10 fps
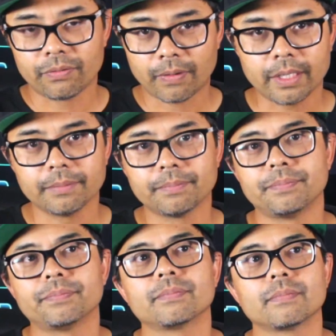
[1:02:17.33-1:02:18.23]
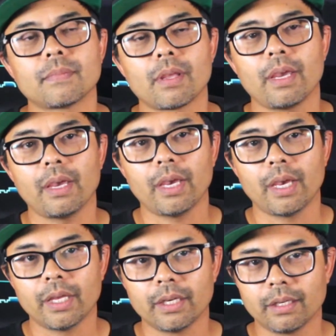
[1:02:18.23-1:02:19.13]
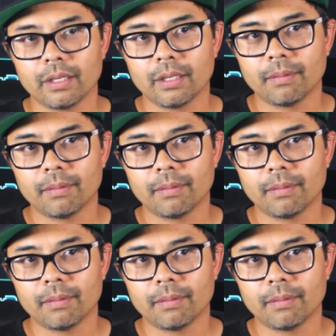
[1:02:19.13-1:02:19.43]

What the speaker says: fight, and